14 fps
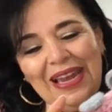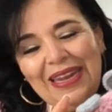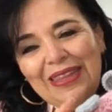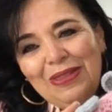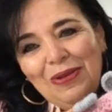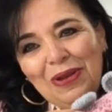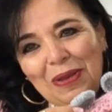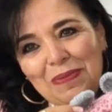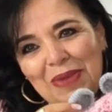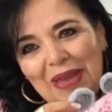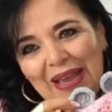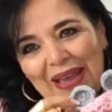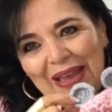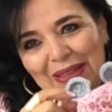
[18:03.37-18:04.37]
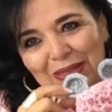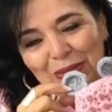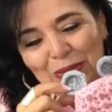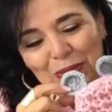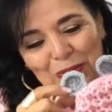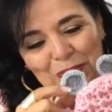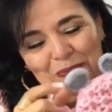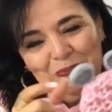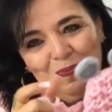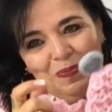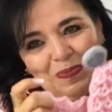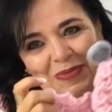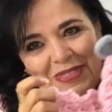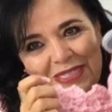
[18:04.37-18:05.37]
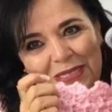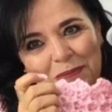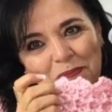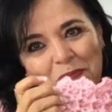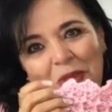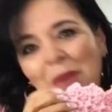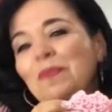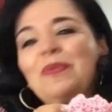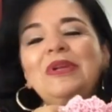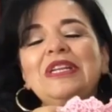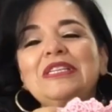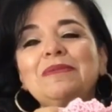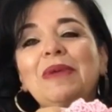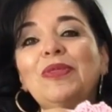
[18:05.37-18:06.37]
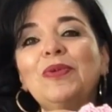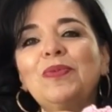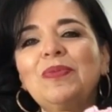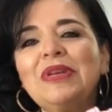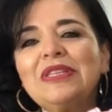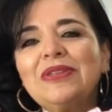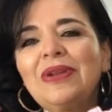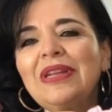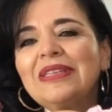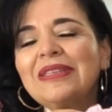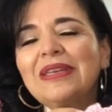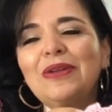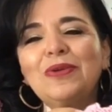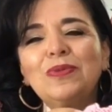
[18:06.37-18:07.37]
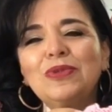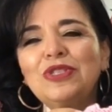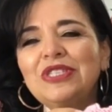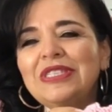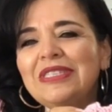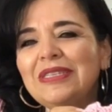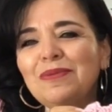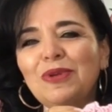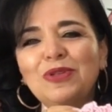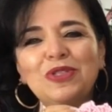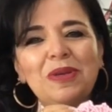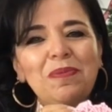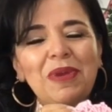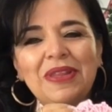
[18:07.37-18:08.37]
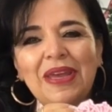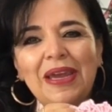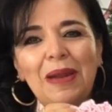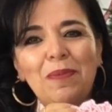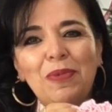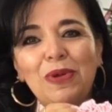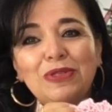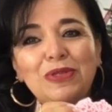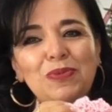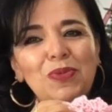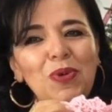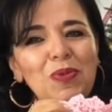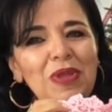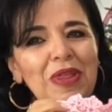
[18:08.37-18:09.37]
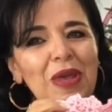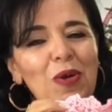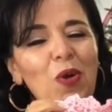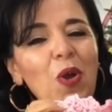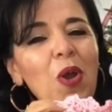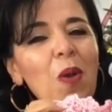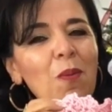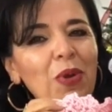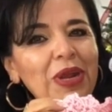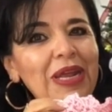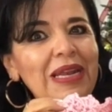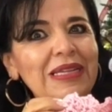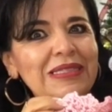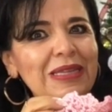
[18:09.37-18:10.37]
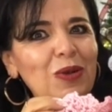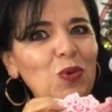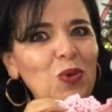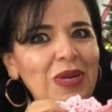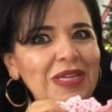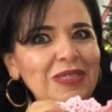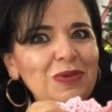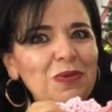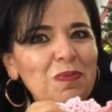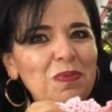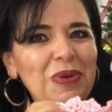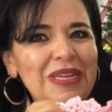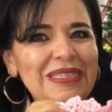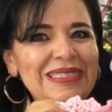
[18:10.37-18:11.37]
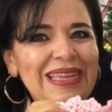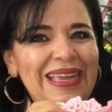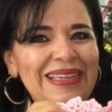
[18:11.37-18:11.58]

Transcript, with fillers: give me a like and share this video if you like it. Thank you so much and see you in the next video. Have a nice day.